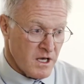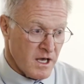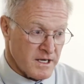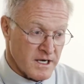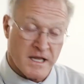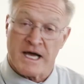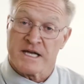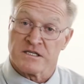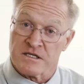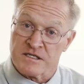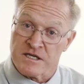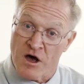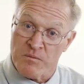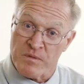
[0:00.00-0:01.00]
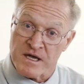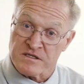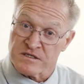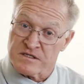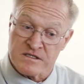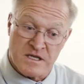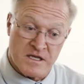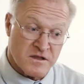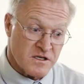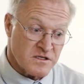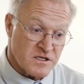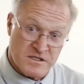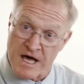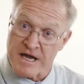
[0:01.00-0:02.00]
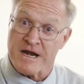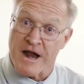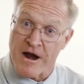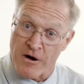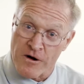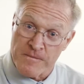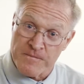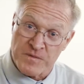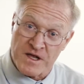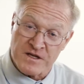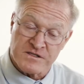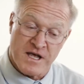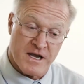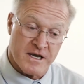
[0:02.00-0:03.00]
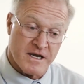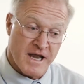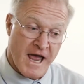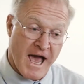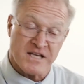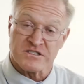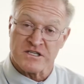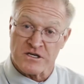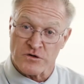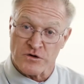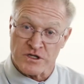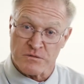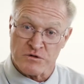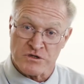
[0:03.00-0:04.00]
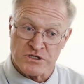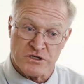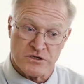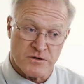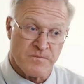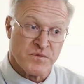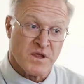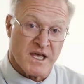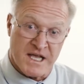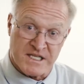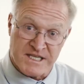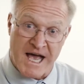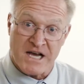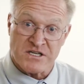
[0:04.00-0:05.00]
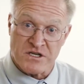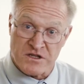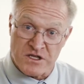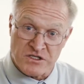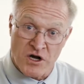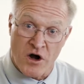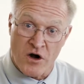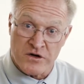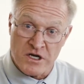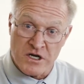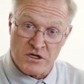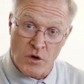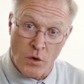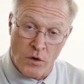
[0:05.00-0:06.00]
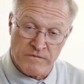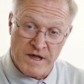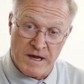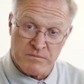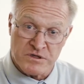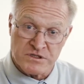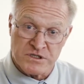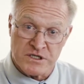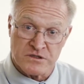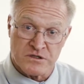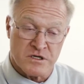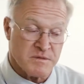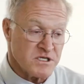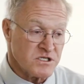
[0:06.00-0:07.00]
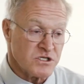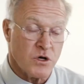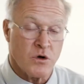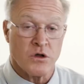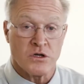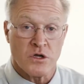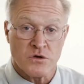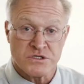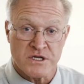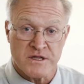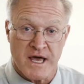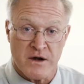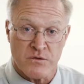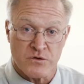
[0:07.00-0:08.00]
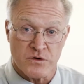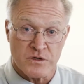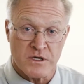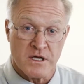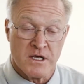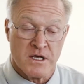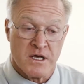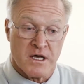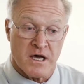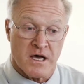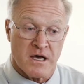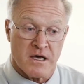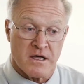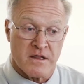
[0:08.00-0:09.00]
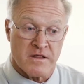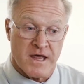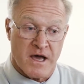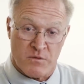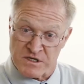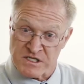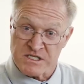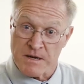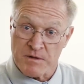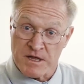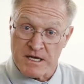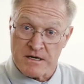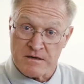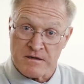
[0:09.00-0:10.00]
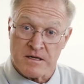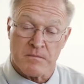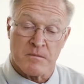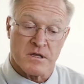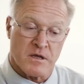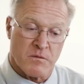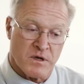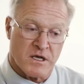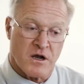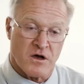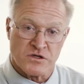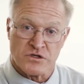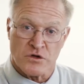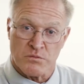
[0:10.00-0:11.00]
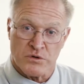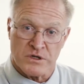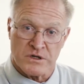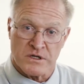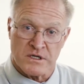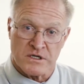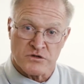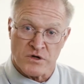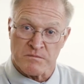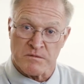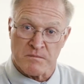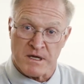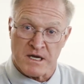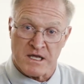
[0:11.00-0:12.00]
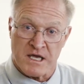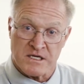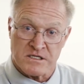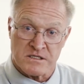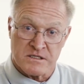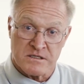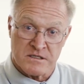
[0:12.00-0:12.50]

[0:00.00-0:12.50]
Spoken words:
And I like to tell patients that this is not an error, it's not an accident during the procedure, it's actually the targeted goal of that procedure to be so close to that root that we stimulate it, but then we can also put the treatment medication,